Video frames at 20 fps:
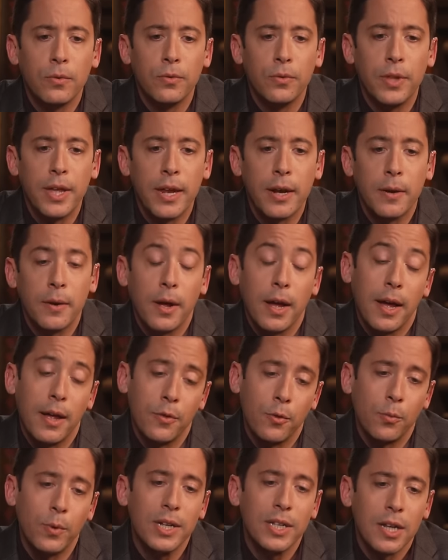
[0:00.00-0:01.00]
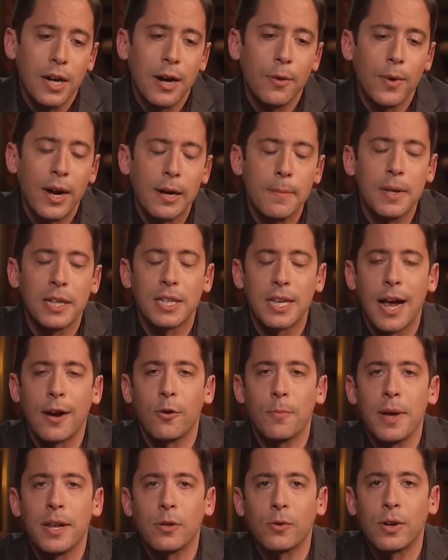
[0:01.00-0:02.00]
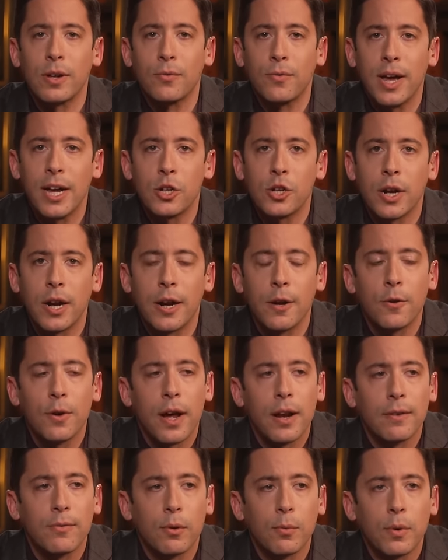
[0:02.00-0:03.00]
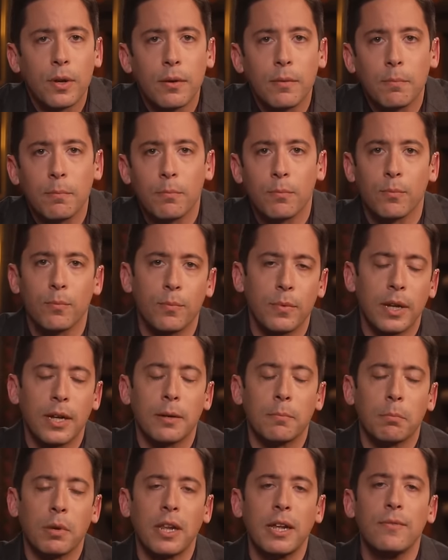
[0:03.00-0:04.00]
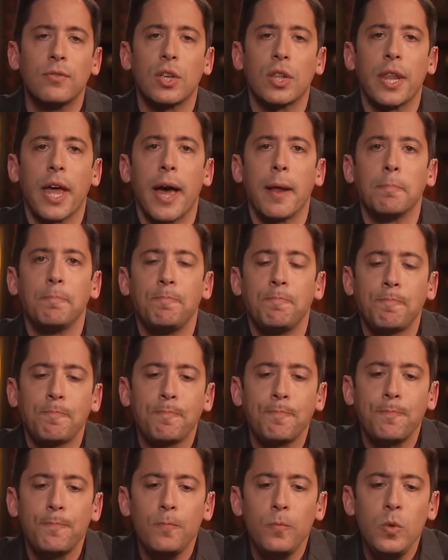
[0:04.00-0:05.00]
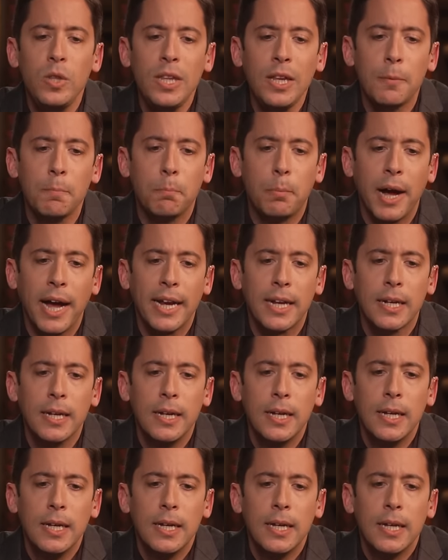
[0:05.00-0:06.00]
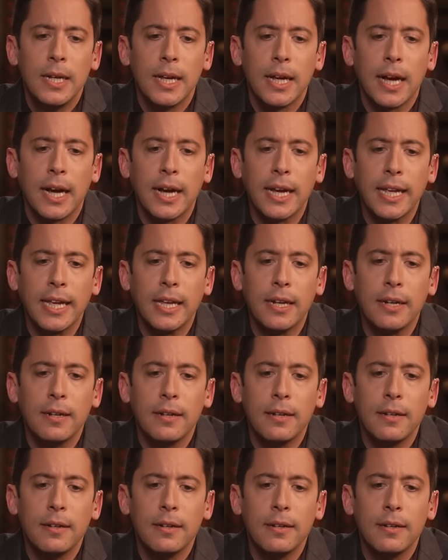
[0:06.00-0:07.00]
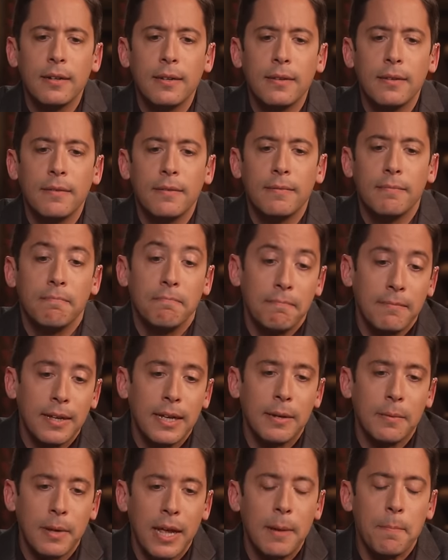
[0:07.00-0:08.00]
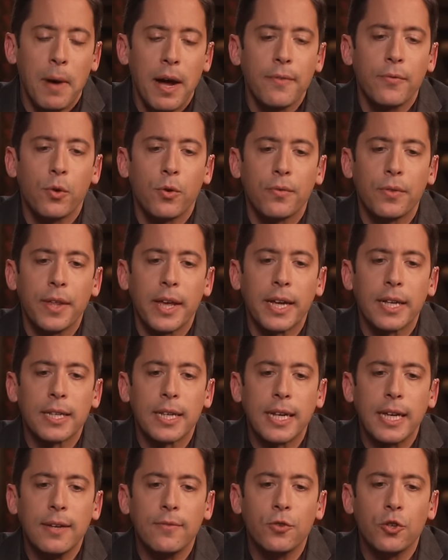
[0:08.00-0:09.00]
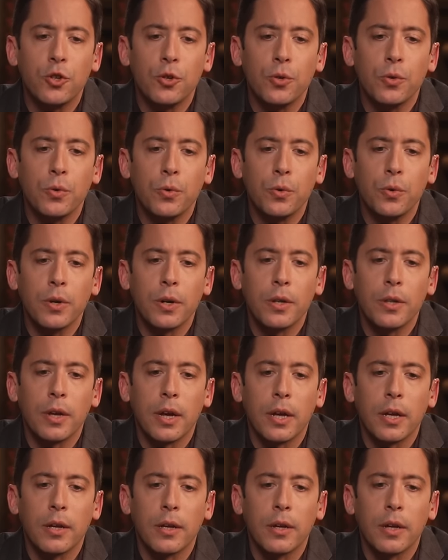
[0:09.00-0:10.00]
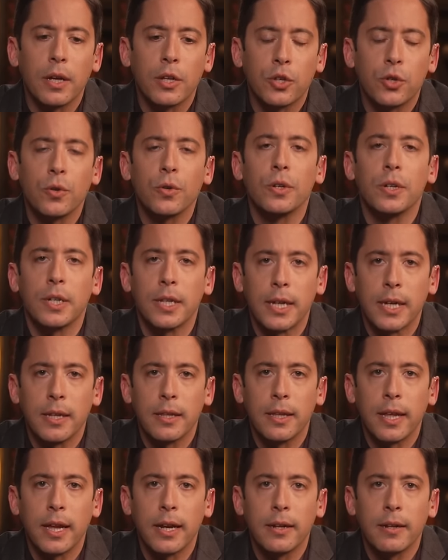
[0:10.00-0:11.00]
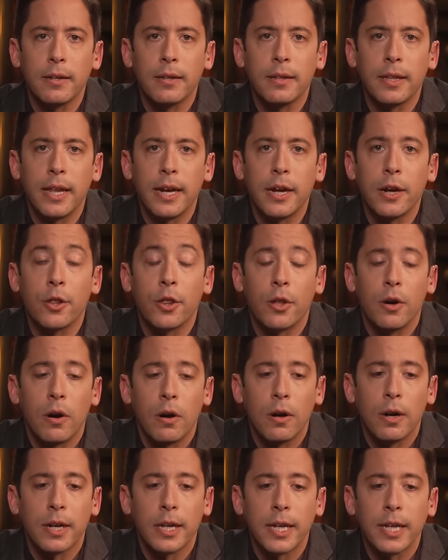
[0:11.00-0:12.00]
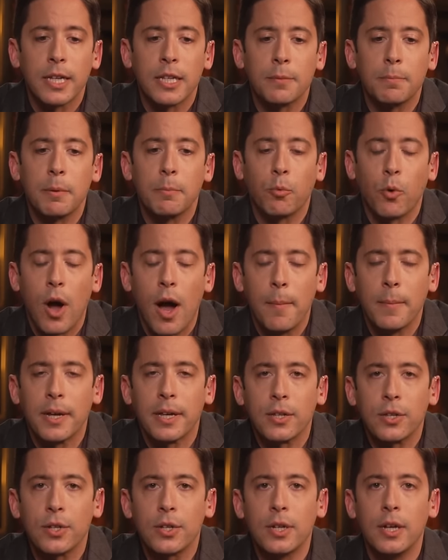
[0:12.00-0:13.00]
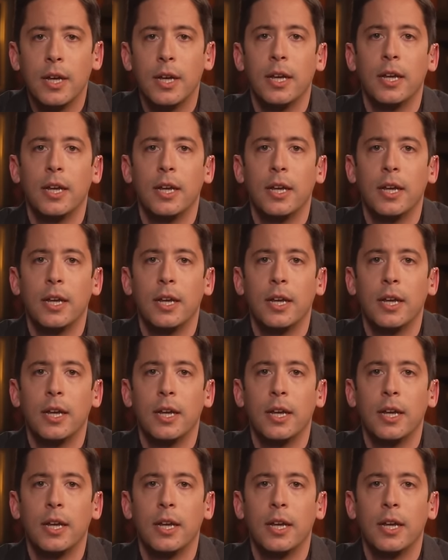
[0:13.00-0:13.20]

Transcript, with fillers: then uh, the reason I recommend sacramental confession, I know not everyone uh, believes in that, but uh, it, in, in my view of things, it gives you uh, a certainty that, that an authority has been promised